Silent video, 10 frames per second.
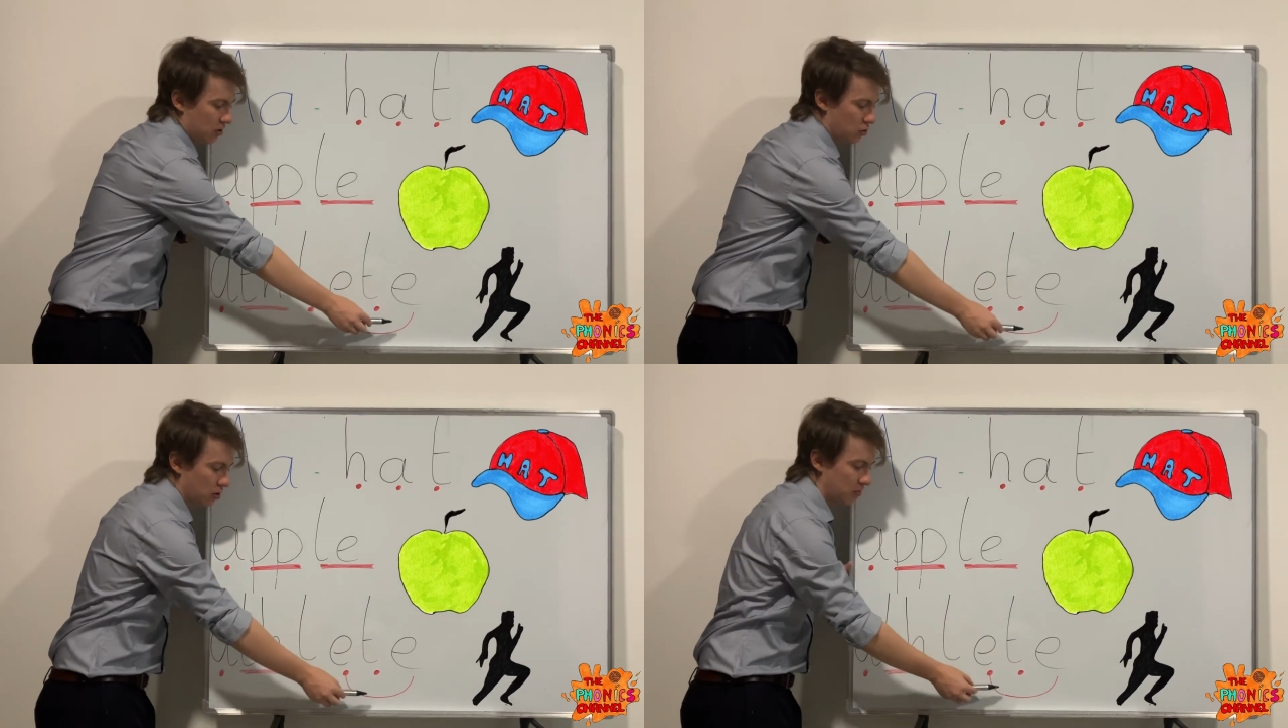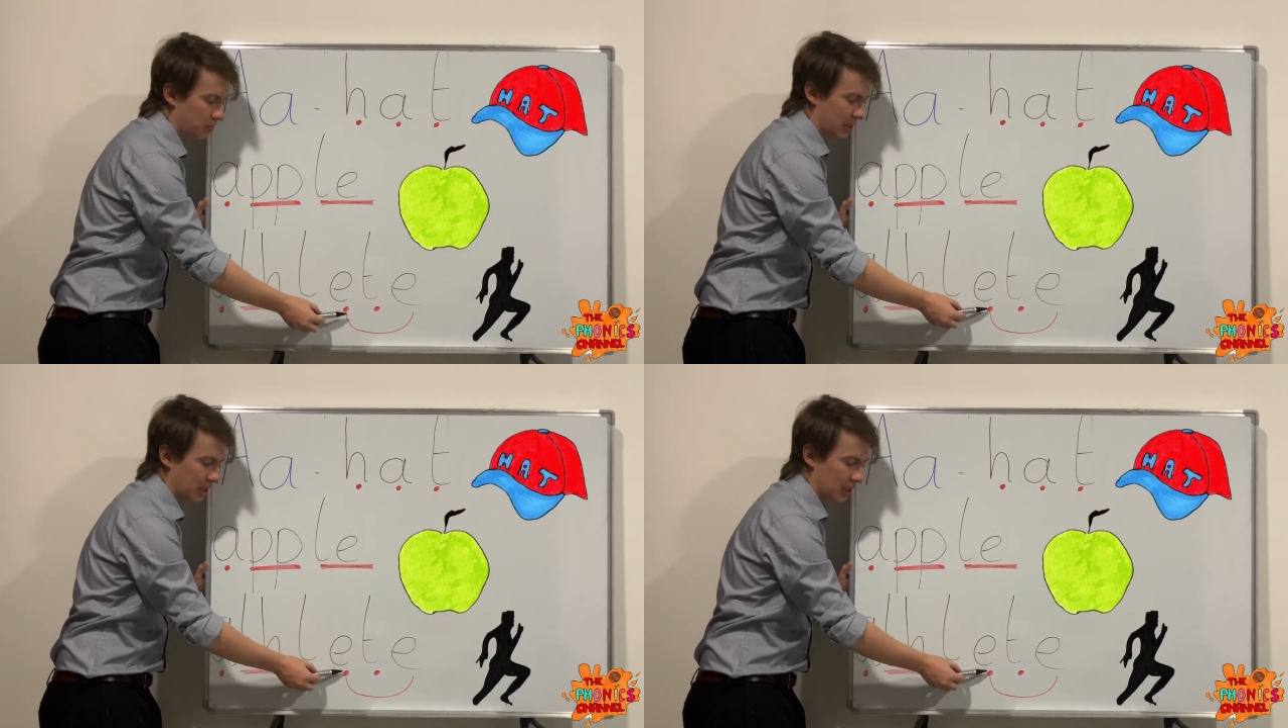
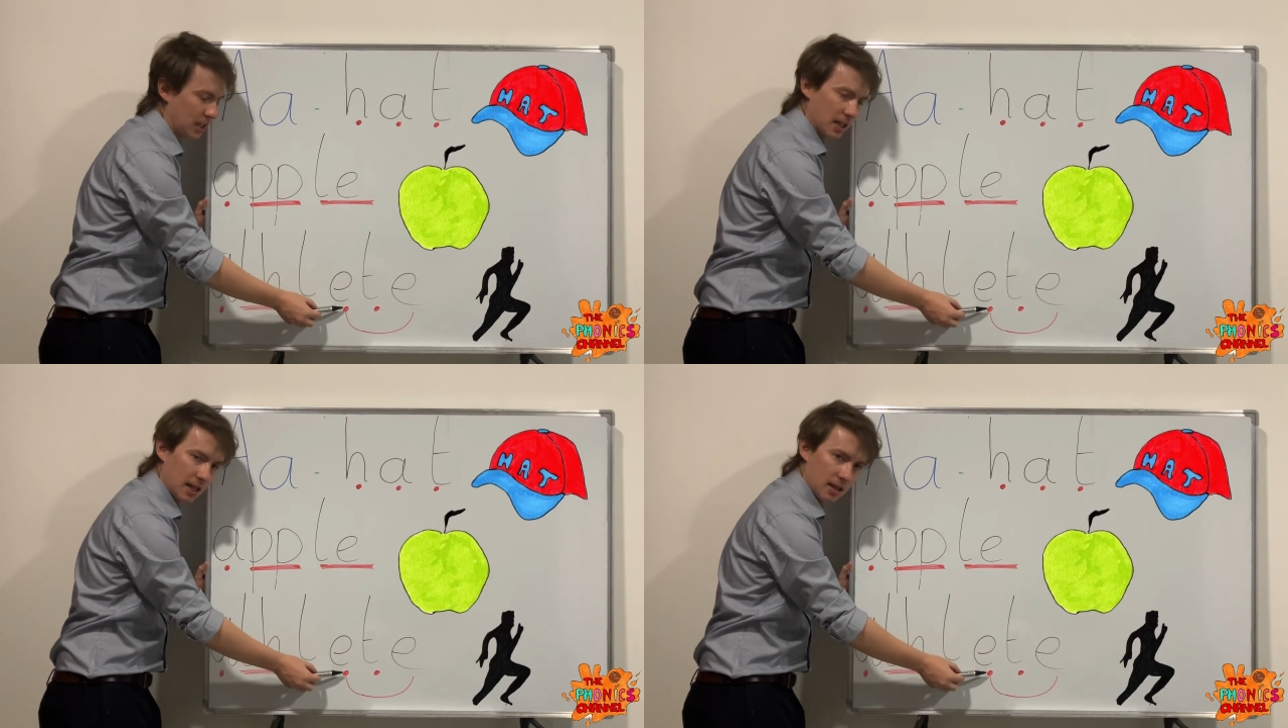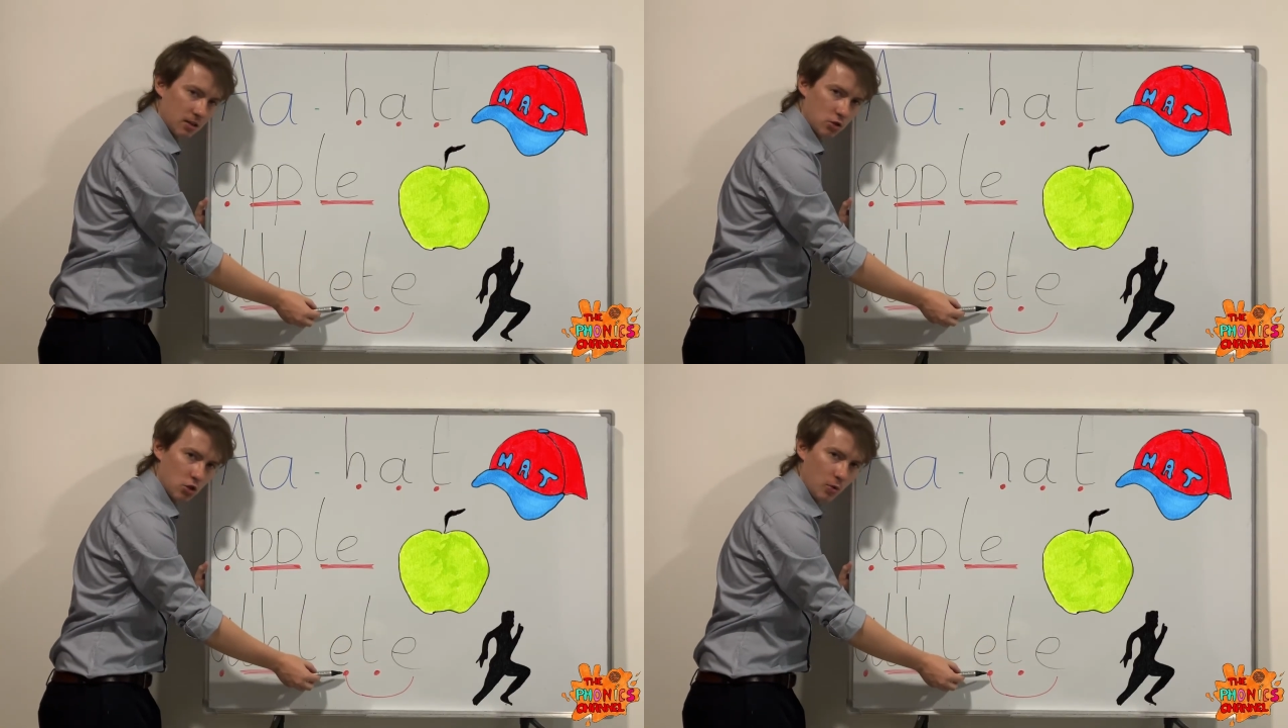jumping here
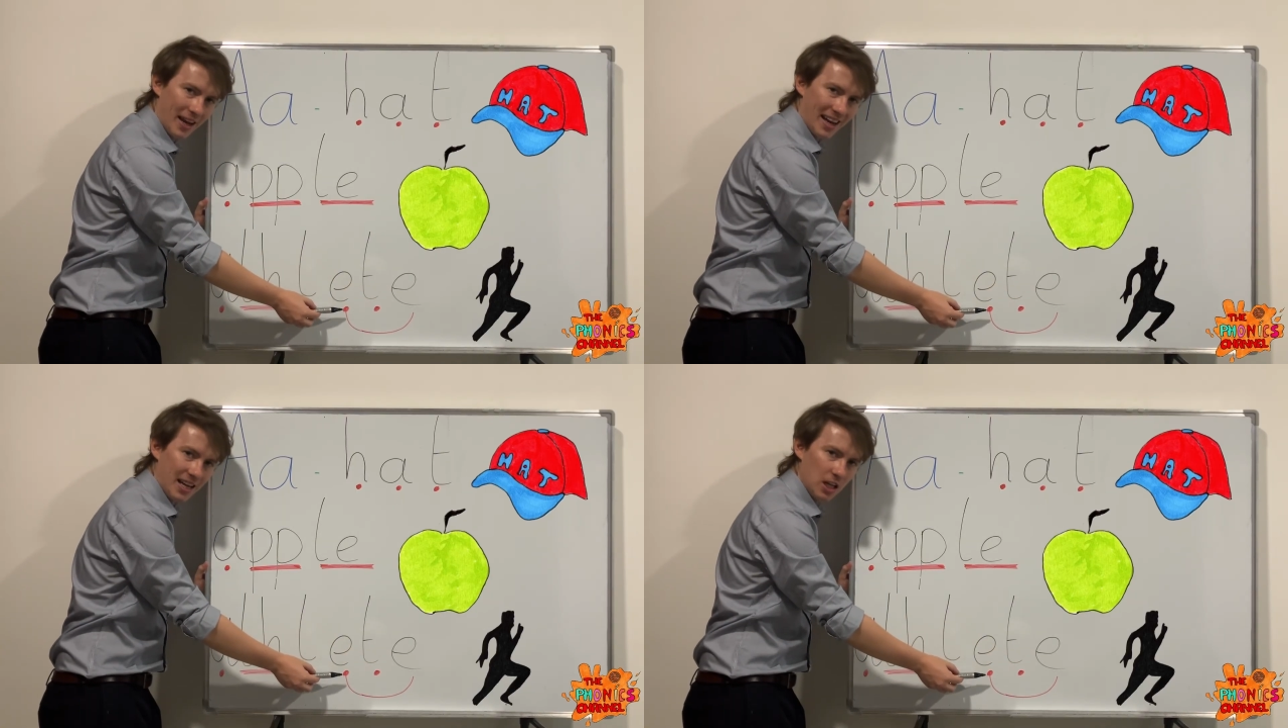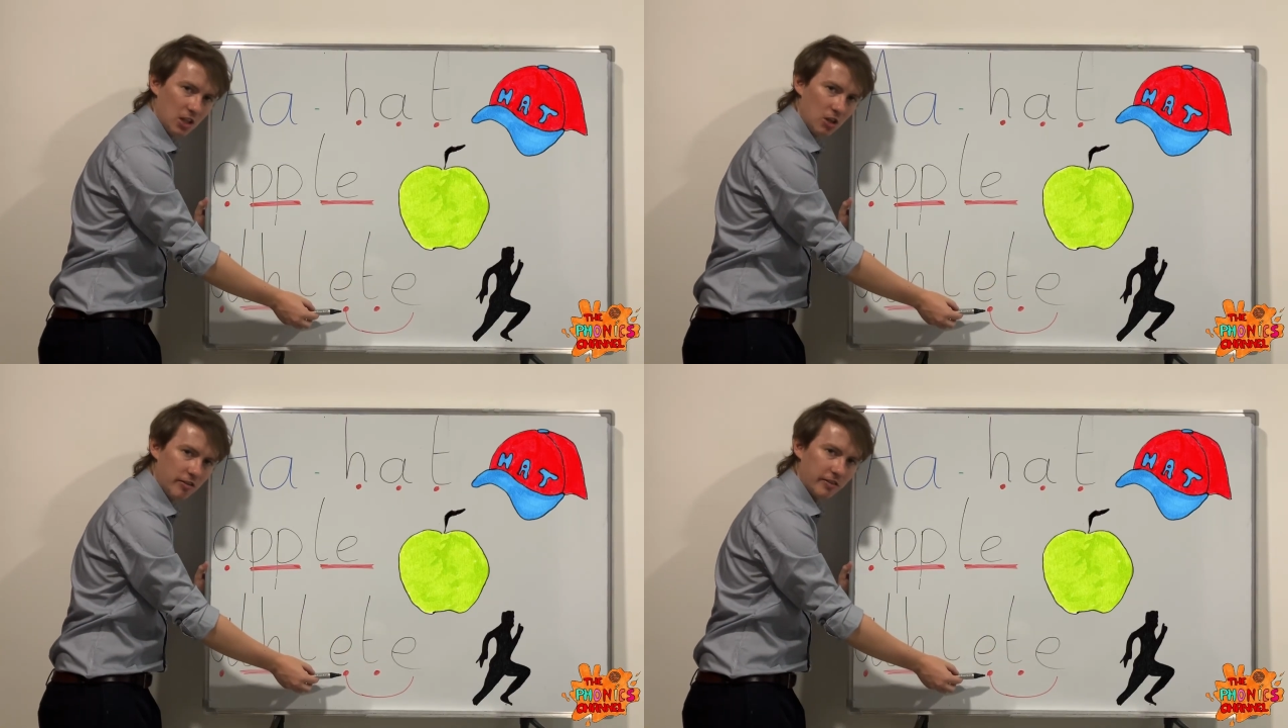to
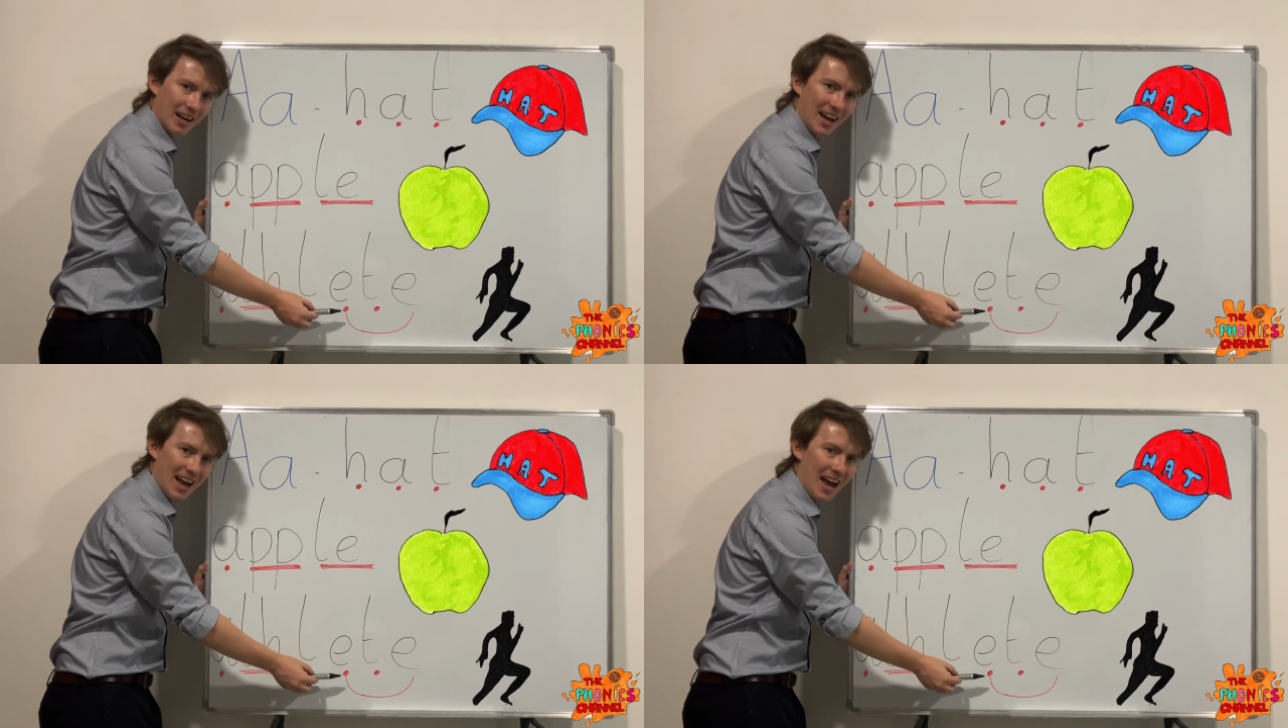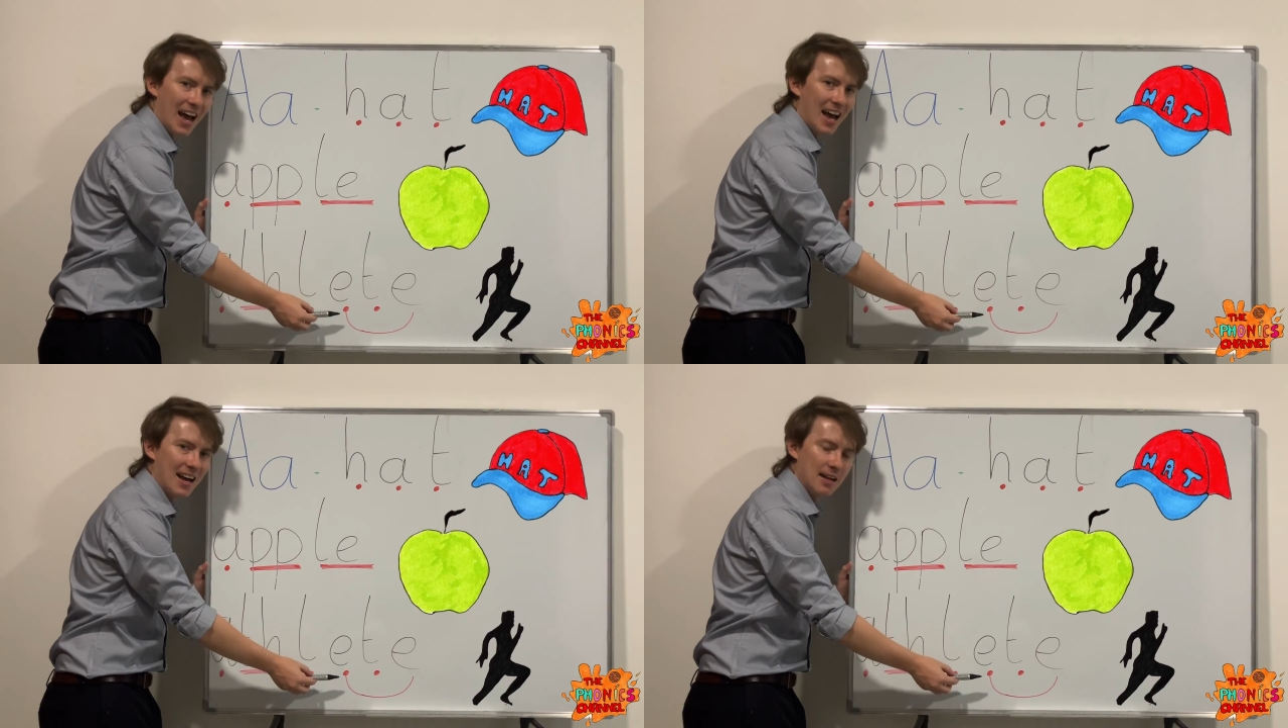another e